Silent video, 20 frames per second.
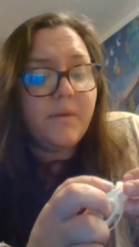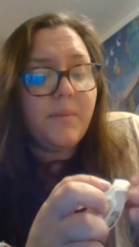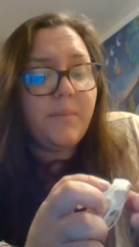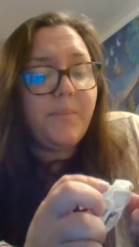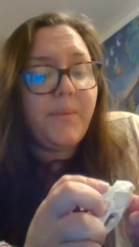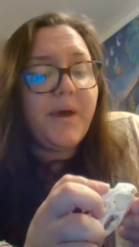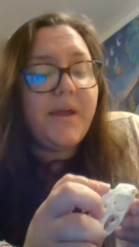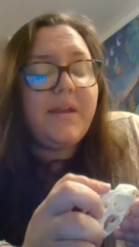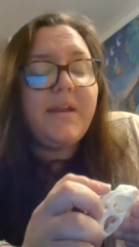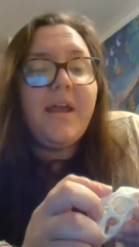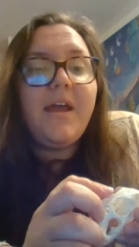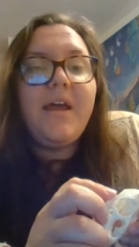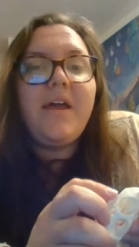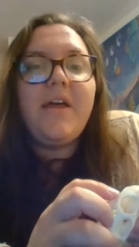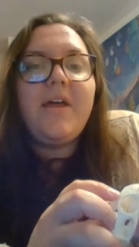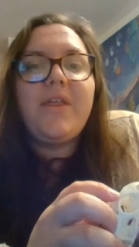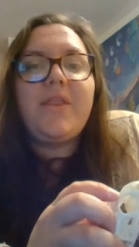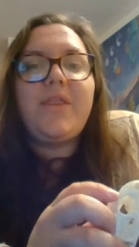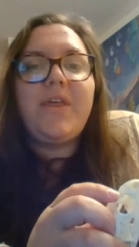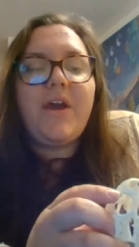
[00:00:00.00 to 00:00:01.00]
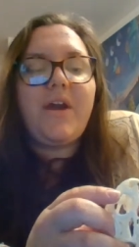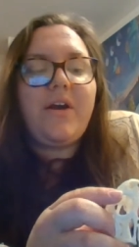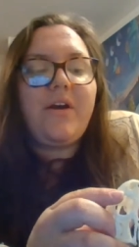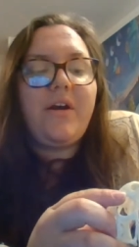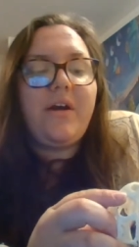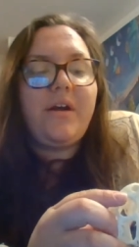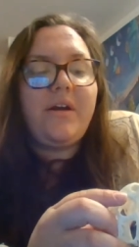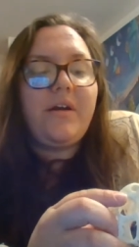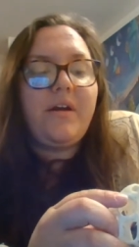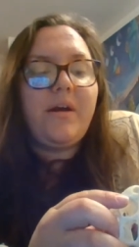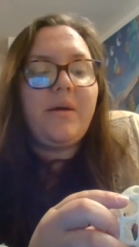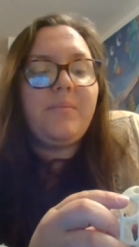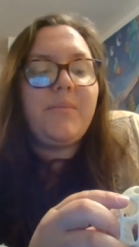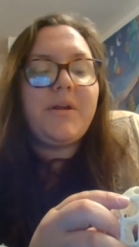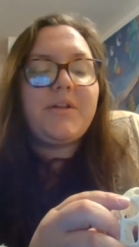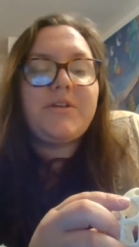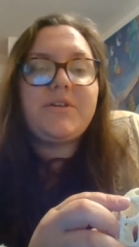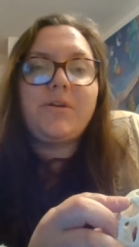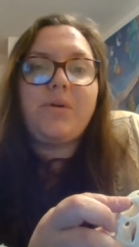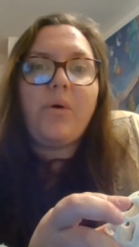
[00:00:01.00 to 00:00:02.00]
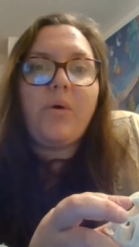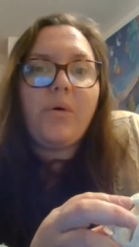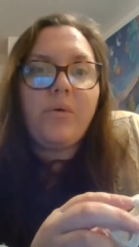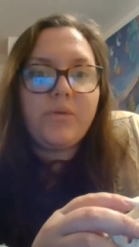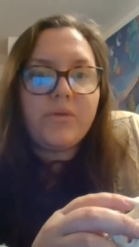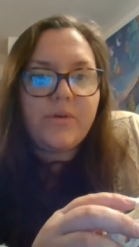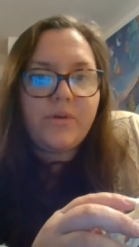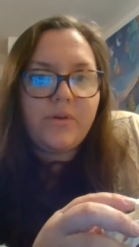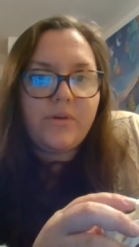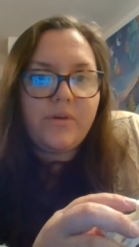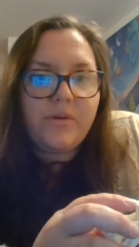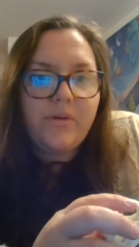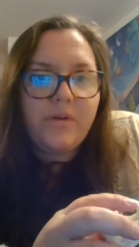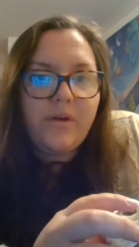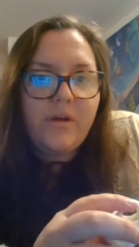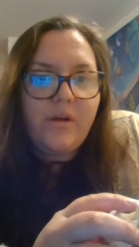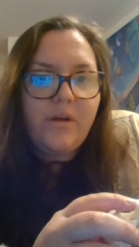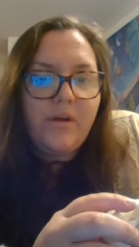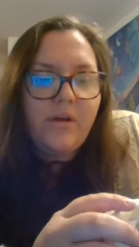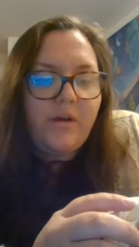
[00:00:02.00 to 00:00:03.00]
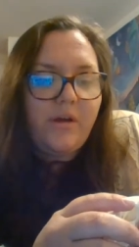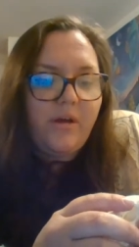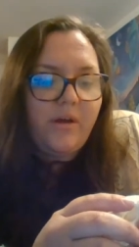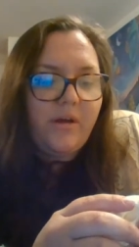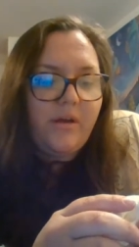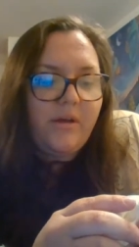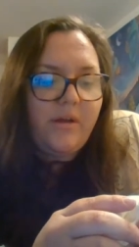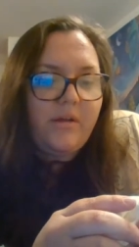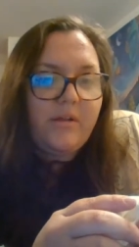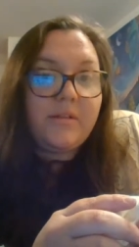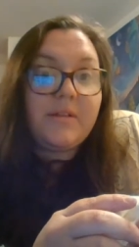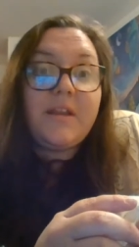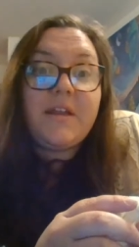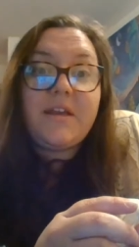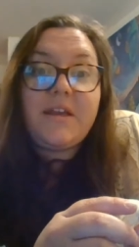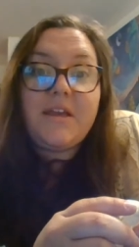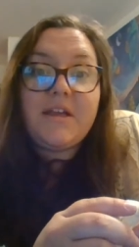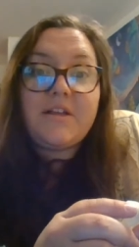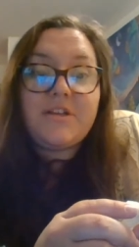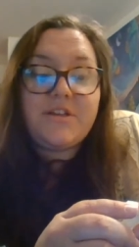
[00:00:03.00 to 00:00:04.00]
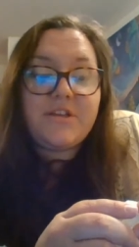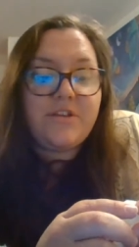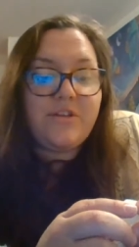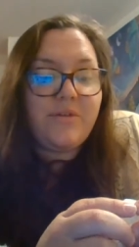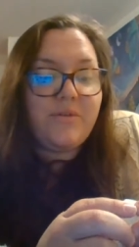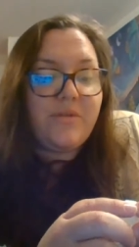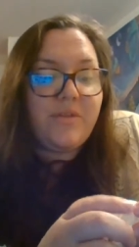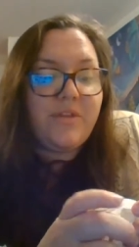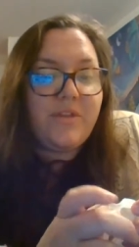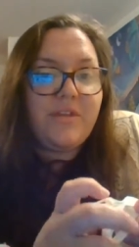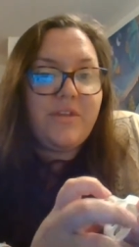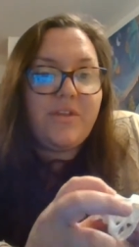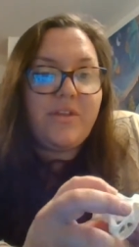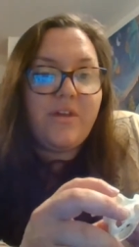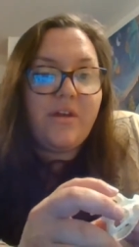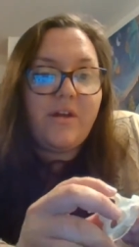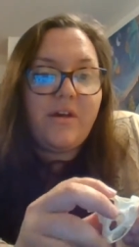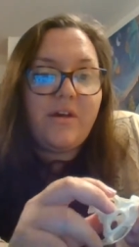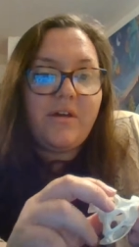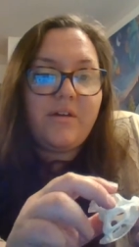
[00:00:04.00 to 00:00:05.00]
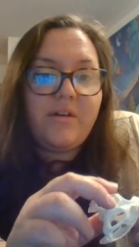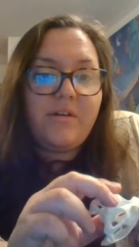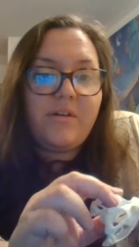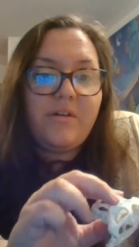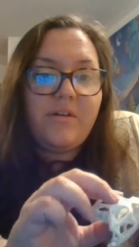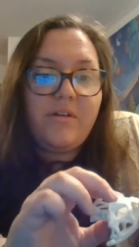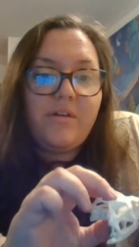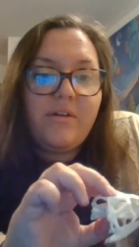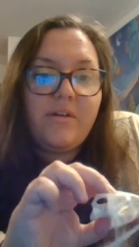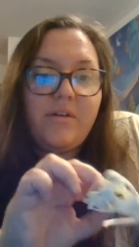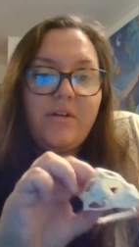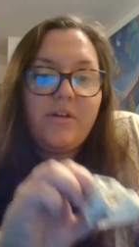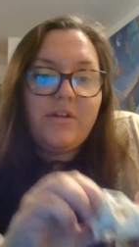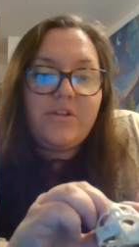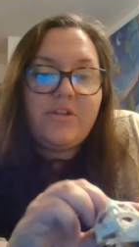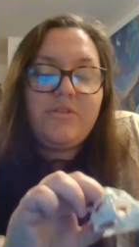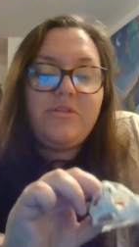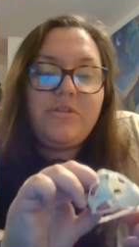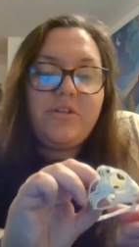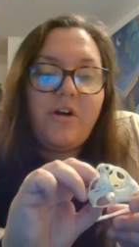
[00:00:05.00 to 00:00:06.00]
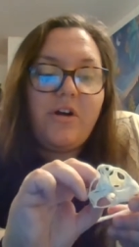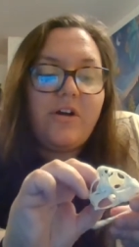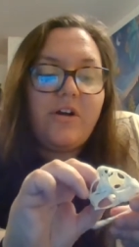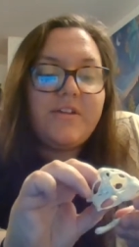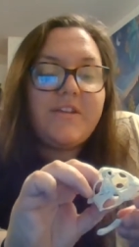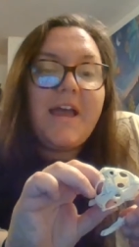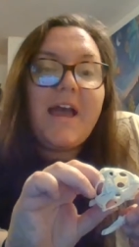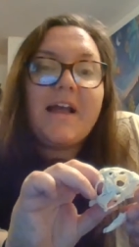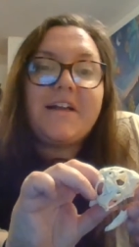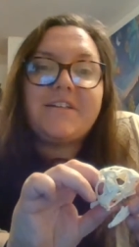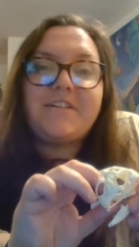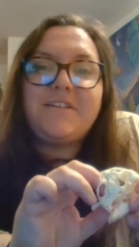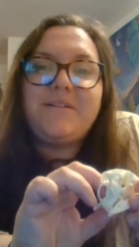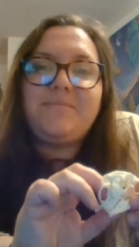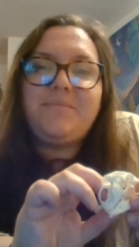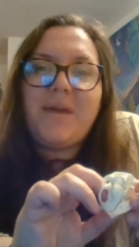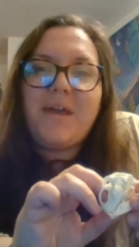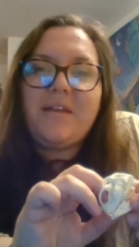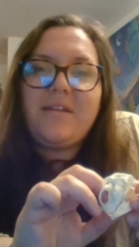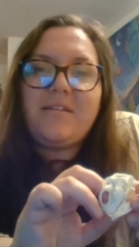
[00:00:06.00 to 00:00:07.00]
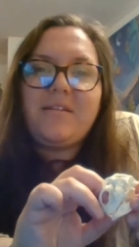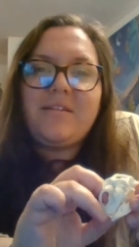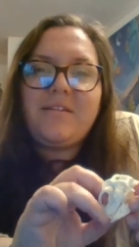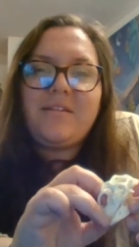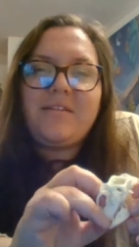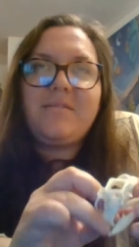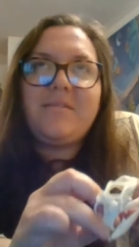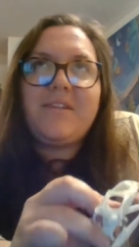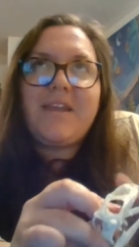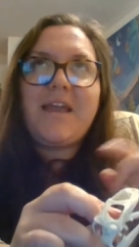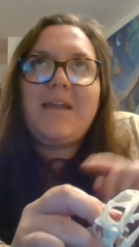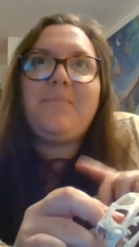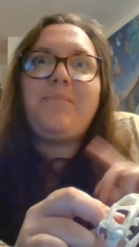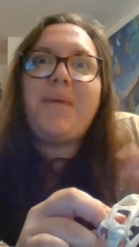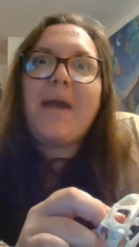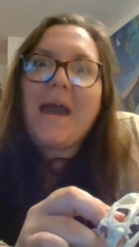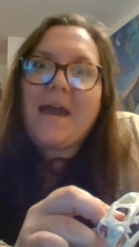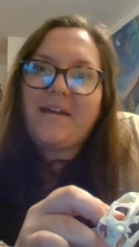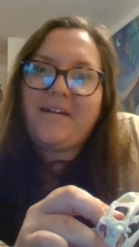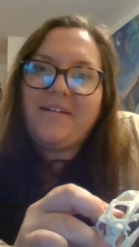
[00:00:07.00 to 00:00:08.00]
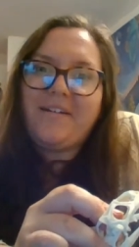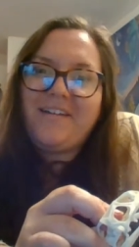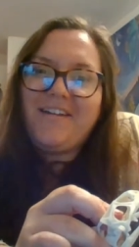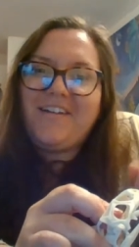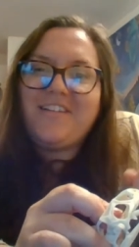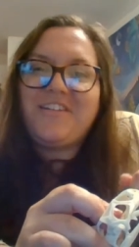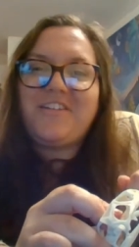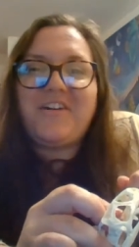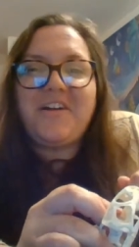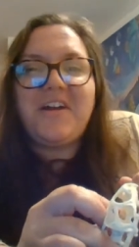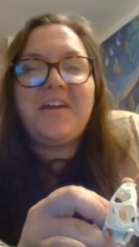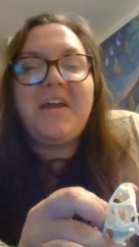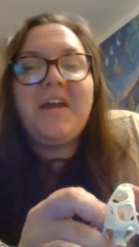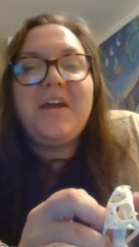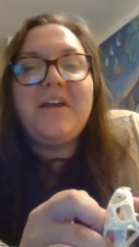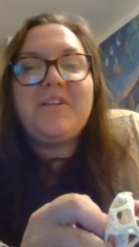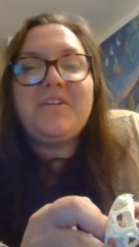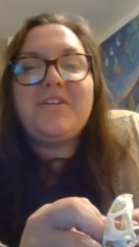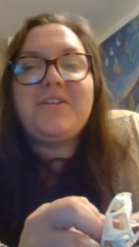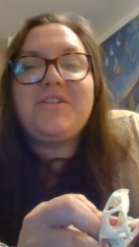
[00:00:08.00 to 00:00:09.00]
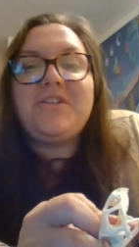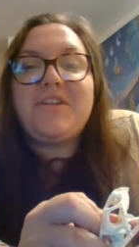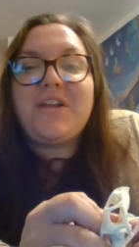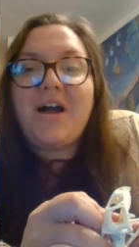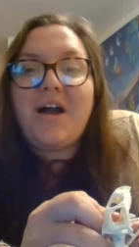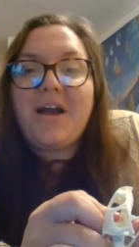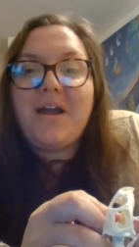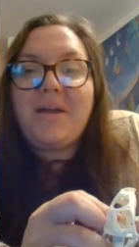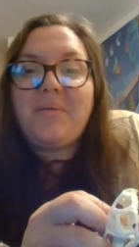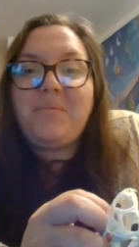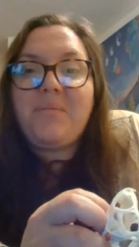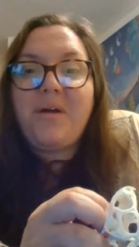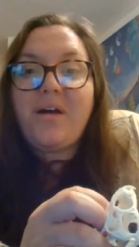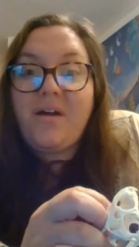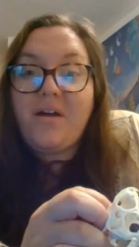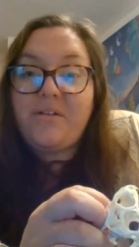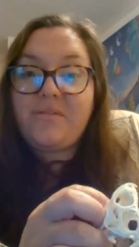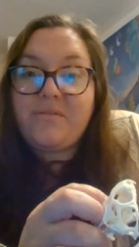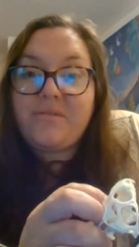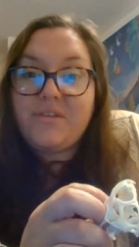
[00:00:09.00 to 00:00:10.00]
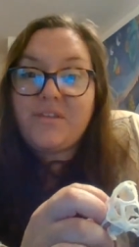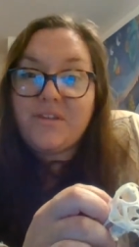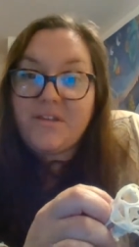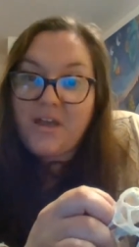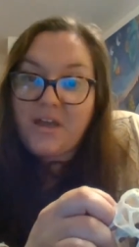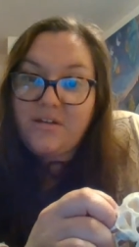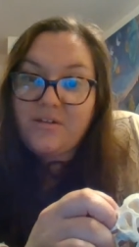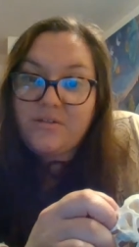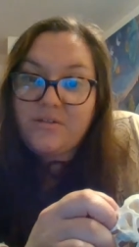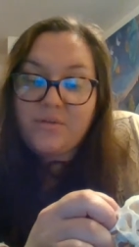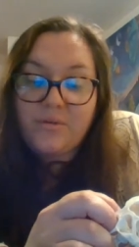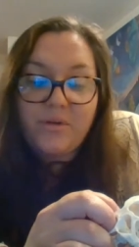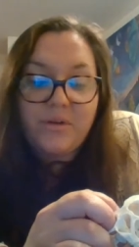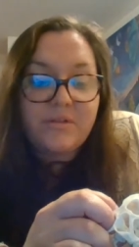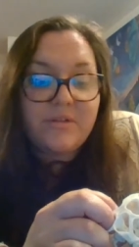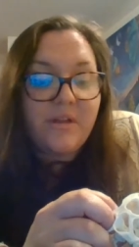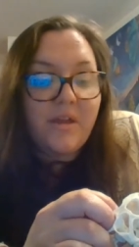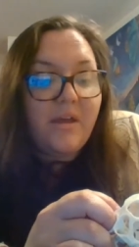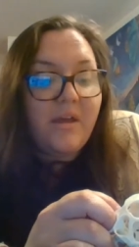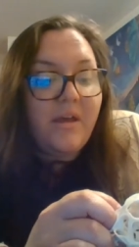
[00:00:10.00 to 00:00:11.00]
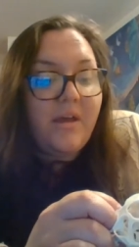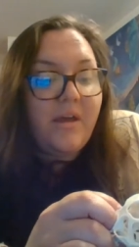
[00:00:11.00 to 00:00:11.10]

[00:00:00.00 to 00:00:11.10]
but they're a much older uh, lineage. So the Tutars actually date back, sorry, to the time of the dinosaurs.